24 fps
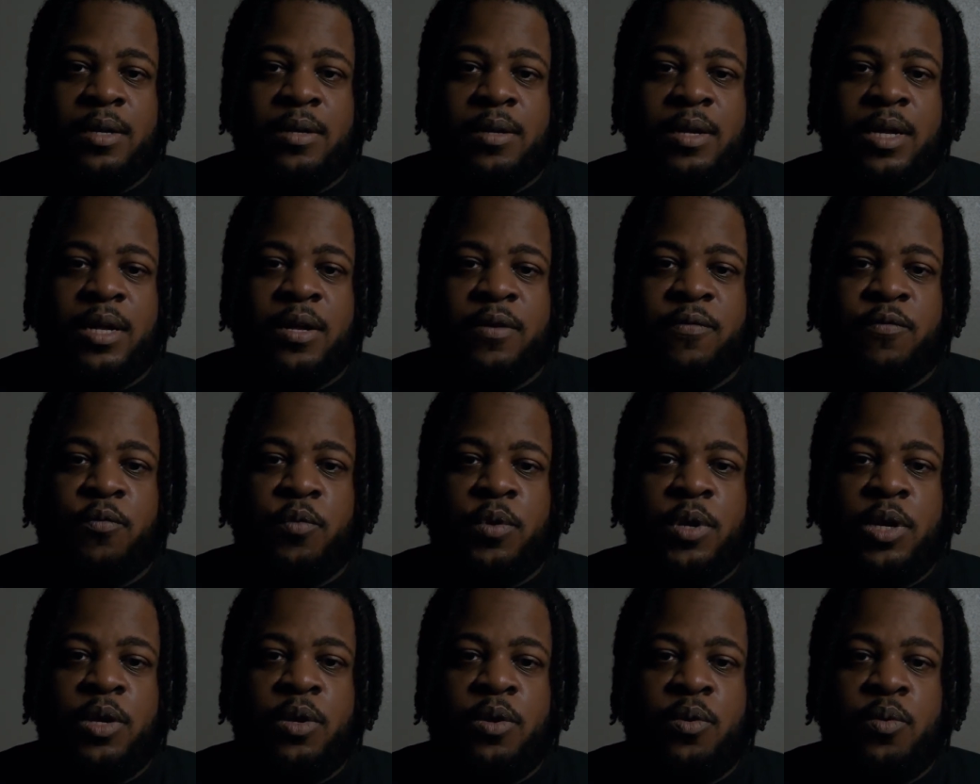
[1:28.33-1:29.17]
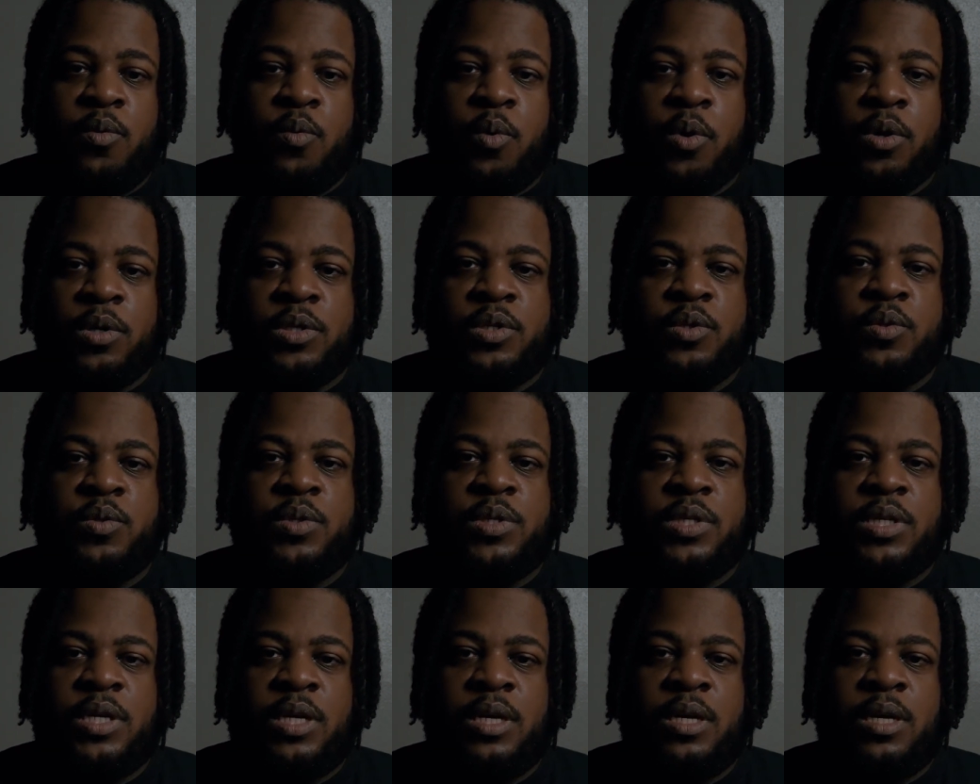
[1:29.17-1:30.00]
if we were to
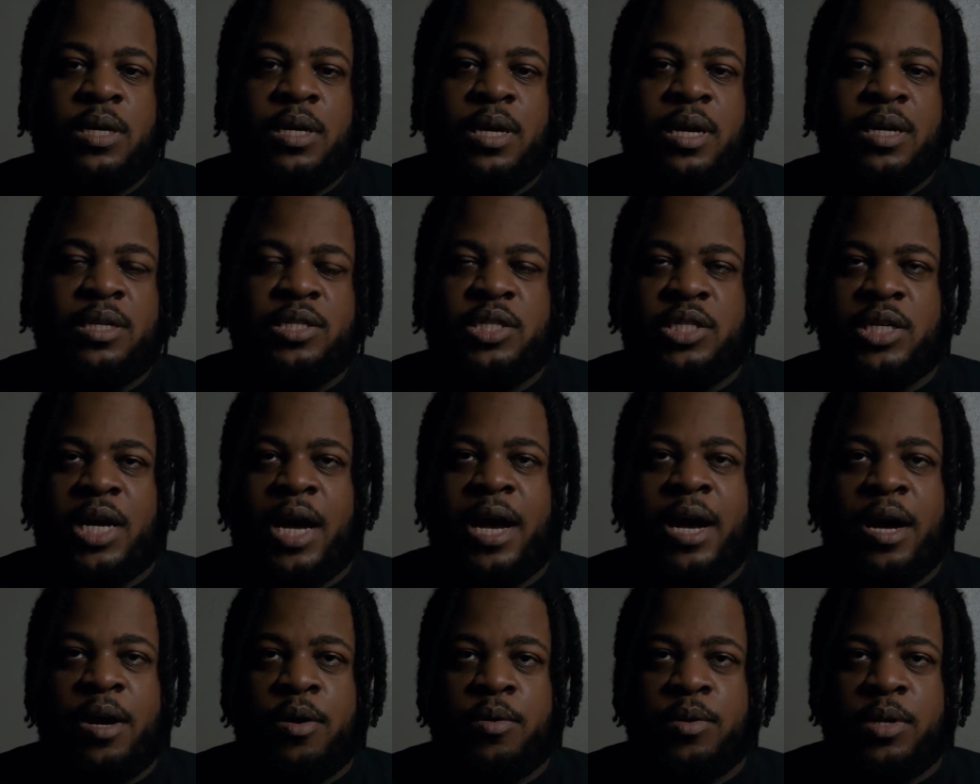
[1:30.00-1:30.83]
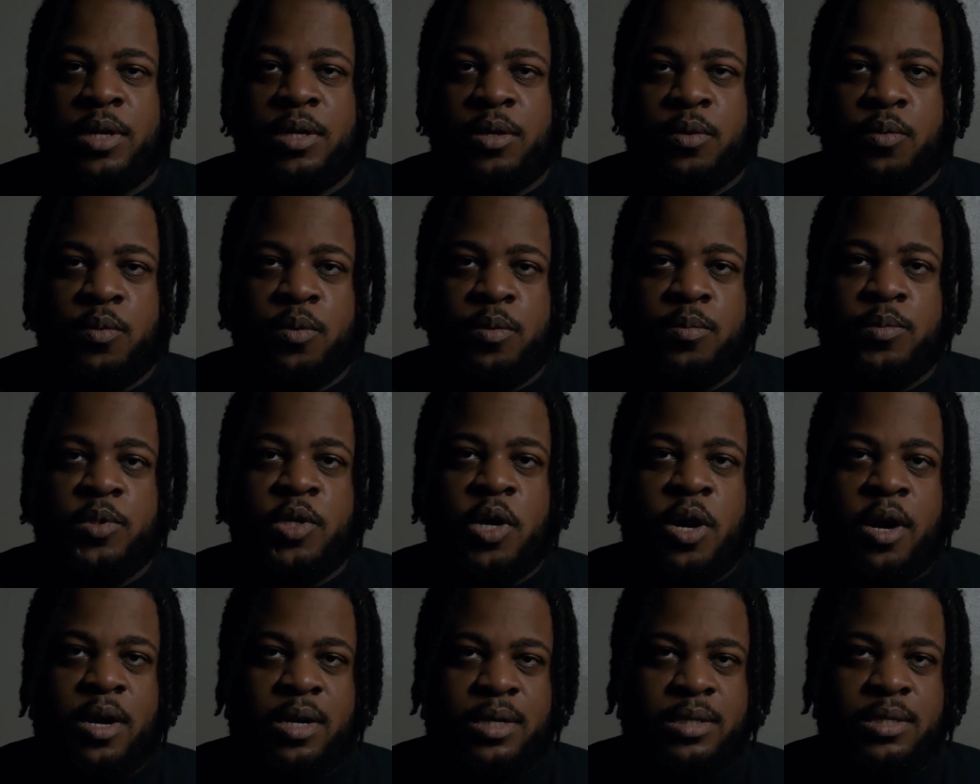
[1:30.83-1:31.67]
see a child in a room
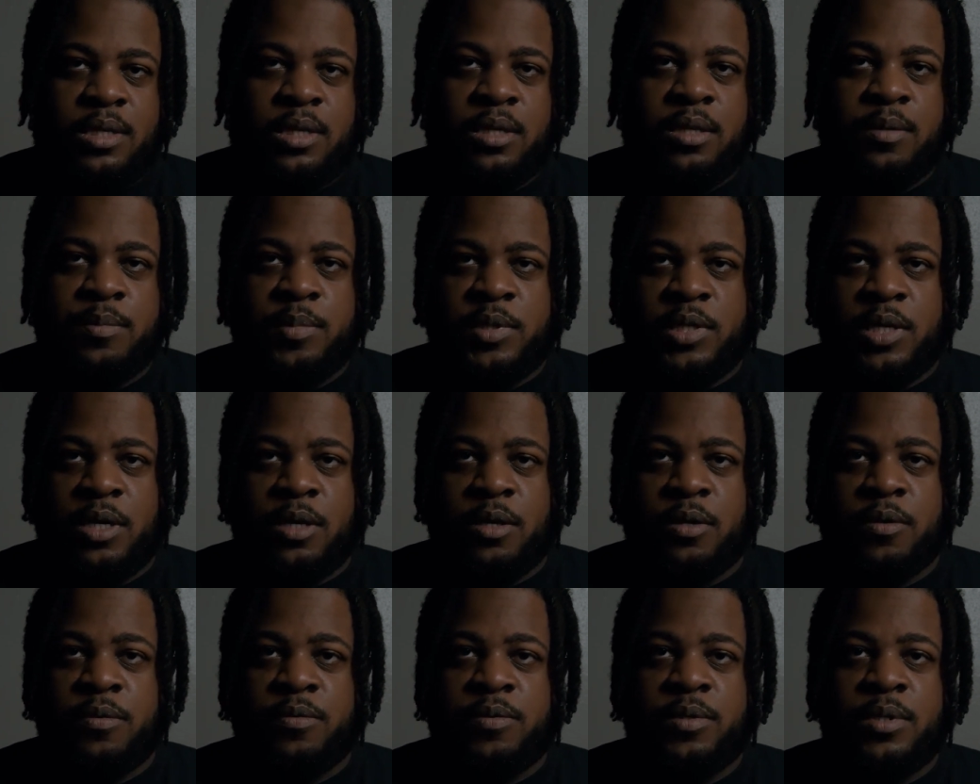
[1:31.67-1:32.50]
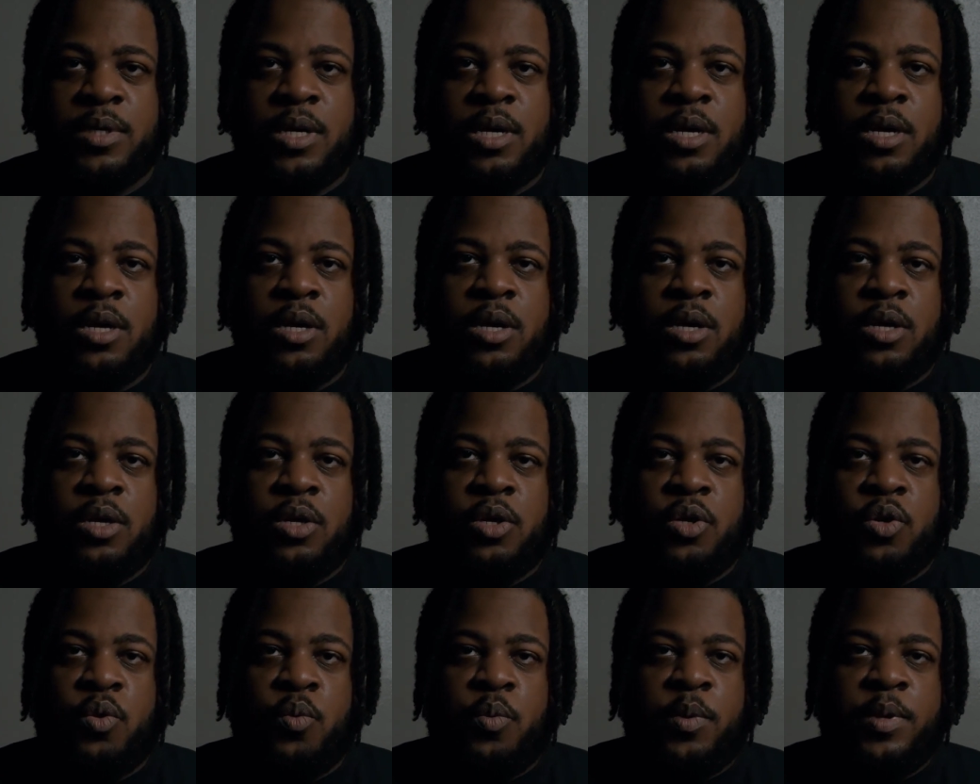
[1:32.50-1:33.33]
talking to themselves,
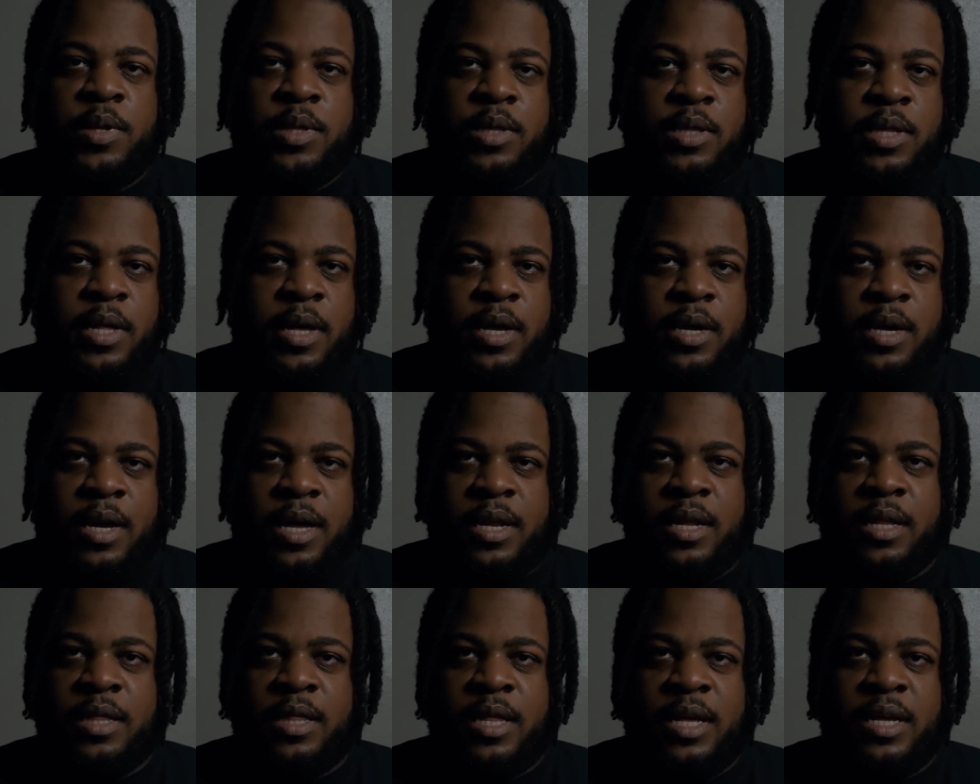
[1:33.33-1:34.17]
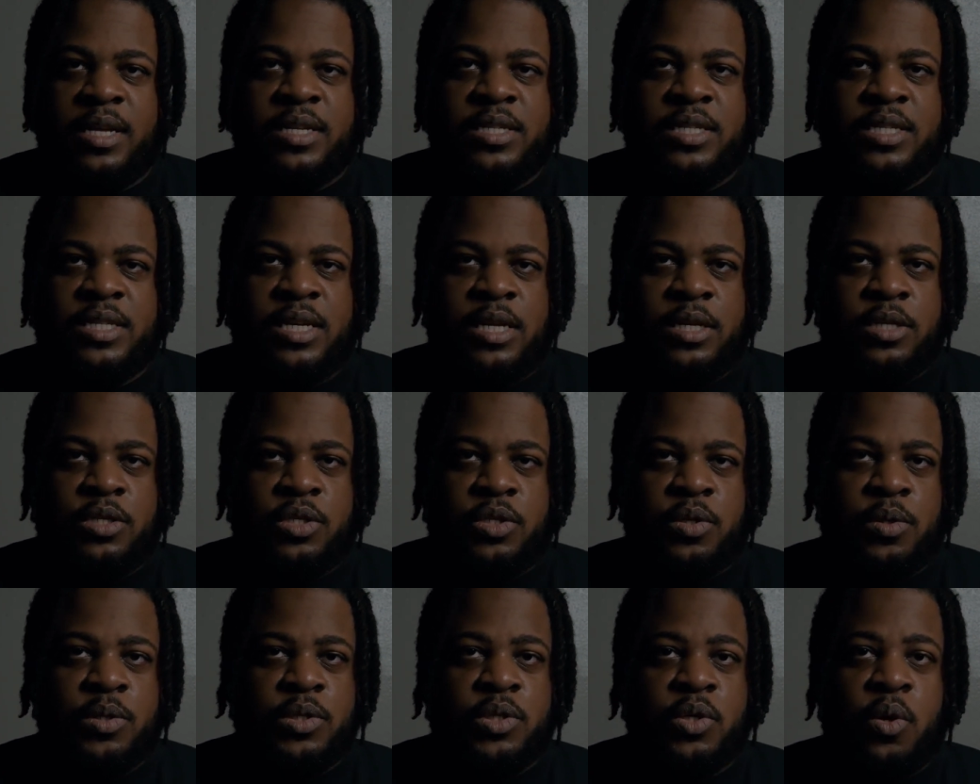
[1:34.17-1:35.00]
you wouldn't think anything
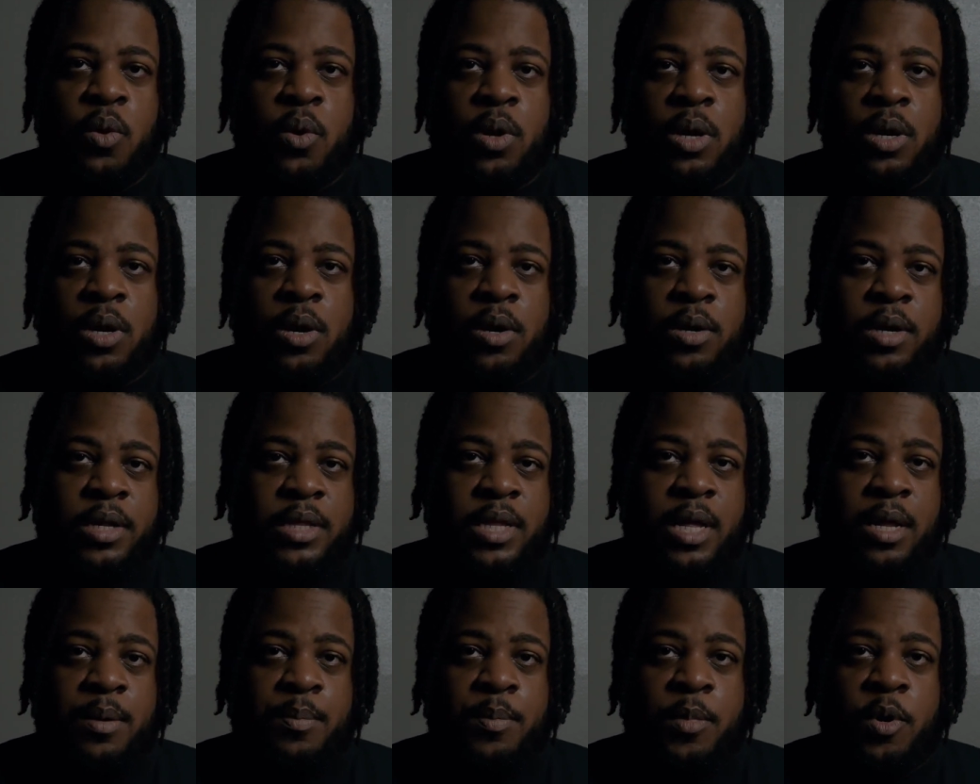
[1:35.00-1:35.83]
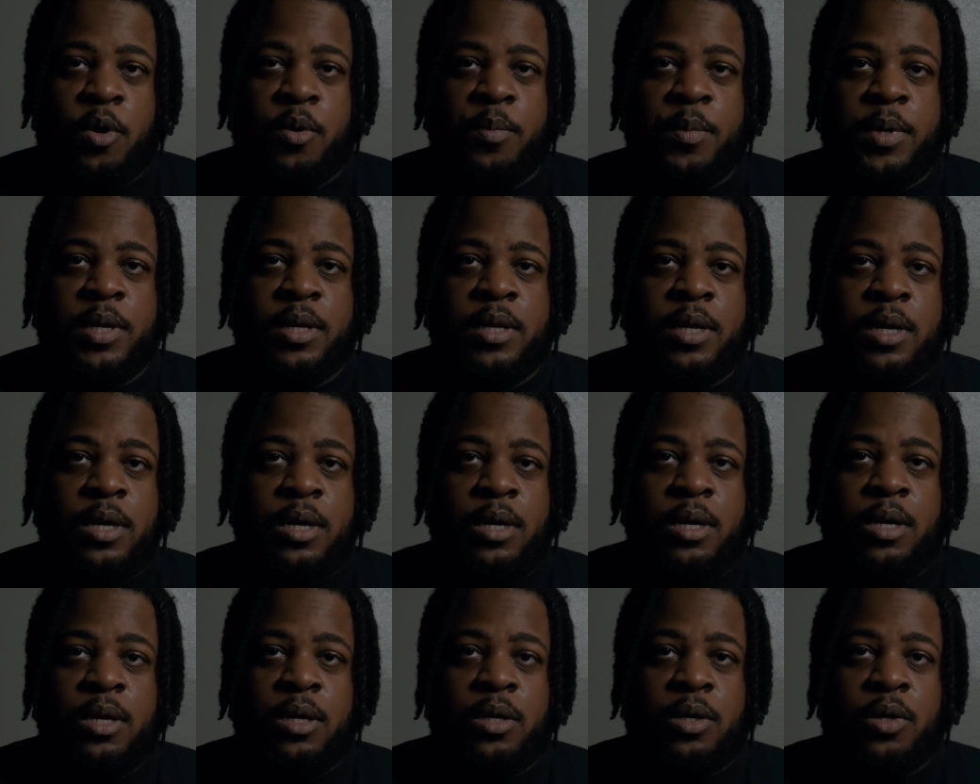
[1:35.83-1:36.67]
sinister is going on at that moment.
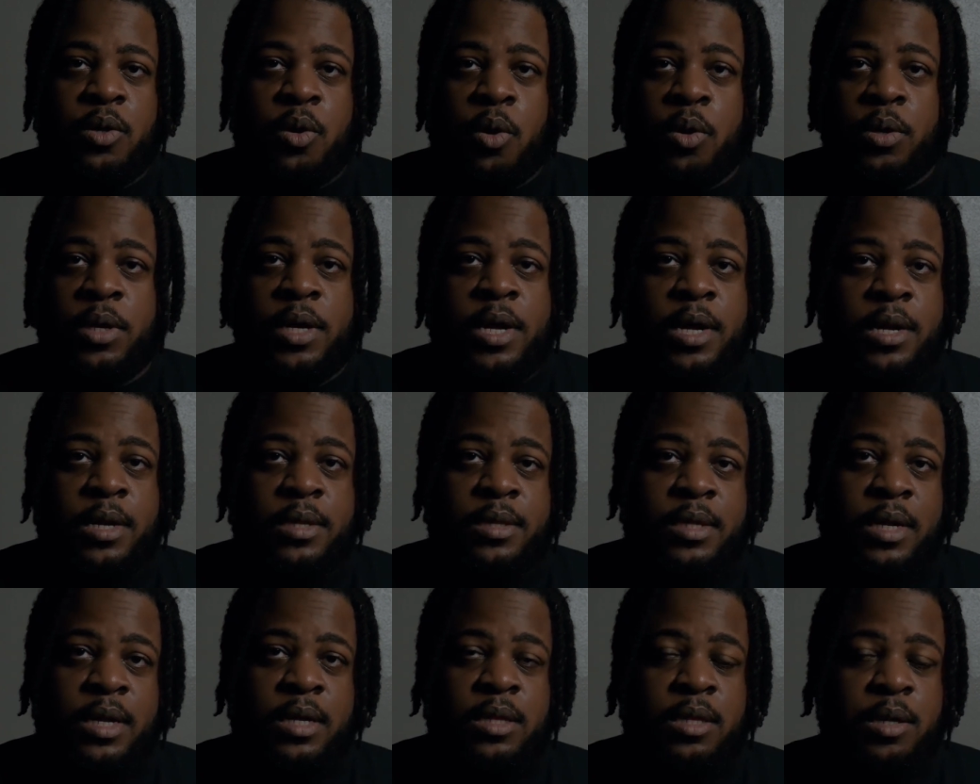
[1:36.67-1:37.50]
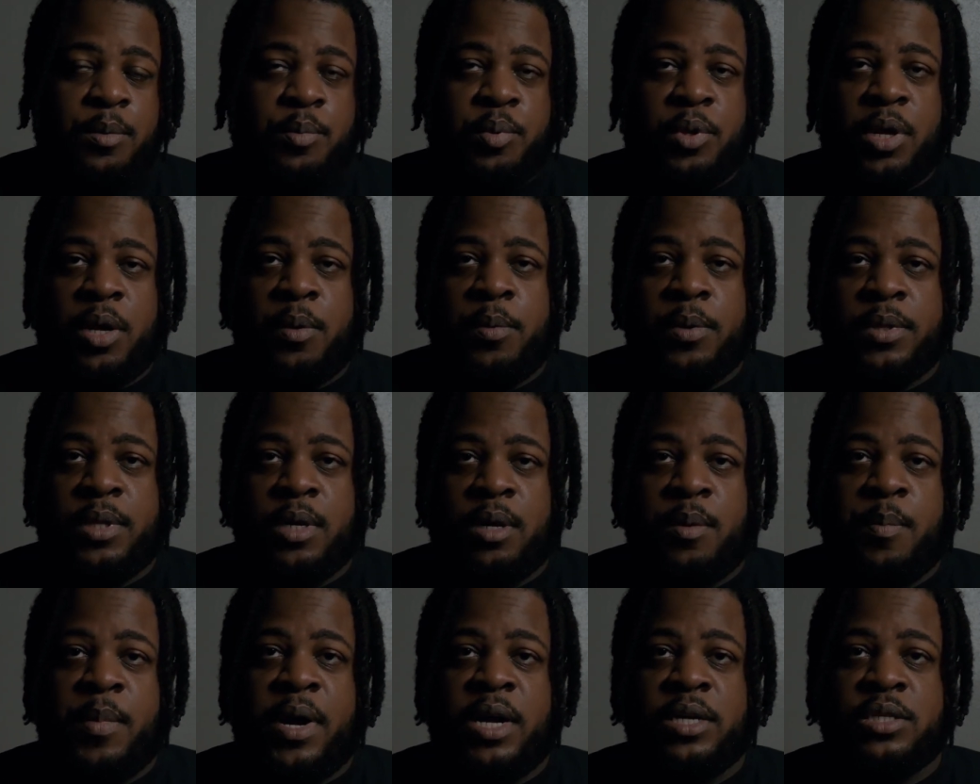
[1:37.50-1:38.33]
You're only going to think they're playing with
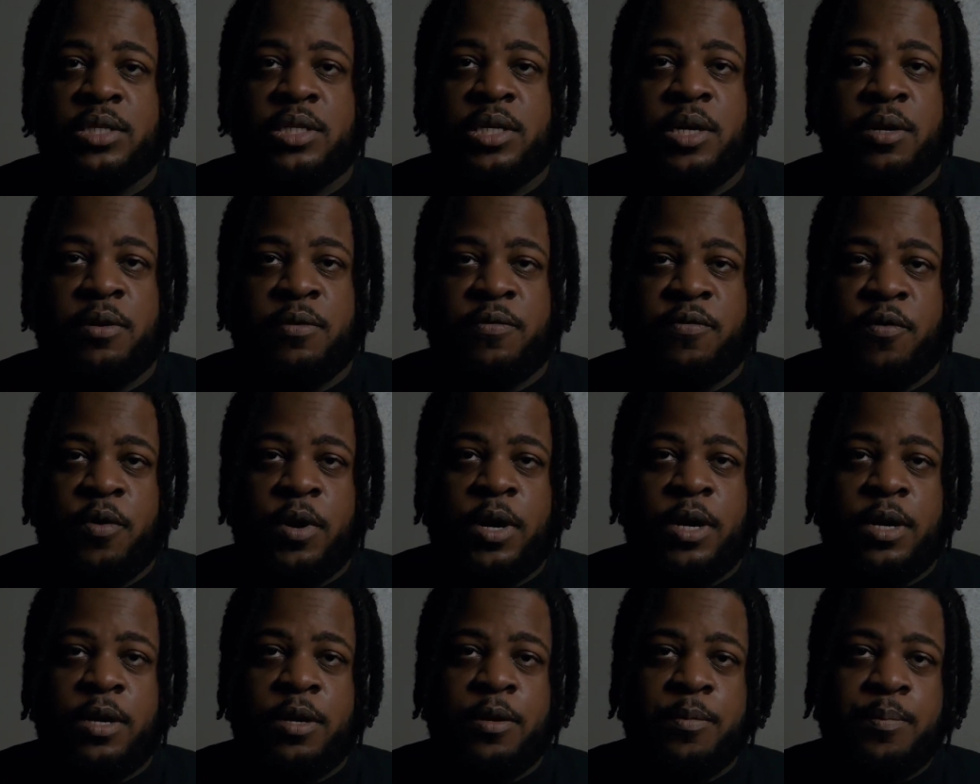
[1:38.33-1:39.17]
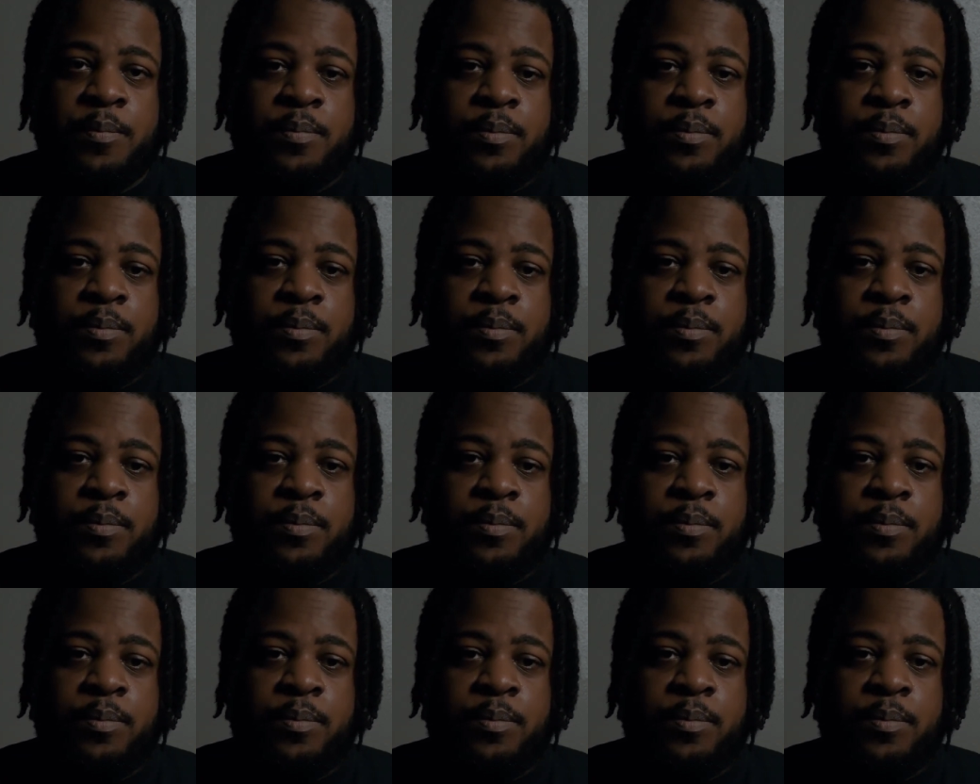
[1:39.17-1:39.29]
their imaginary friend.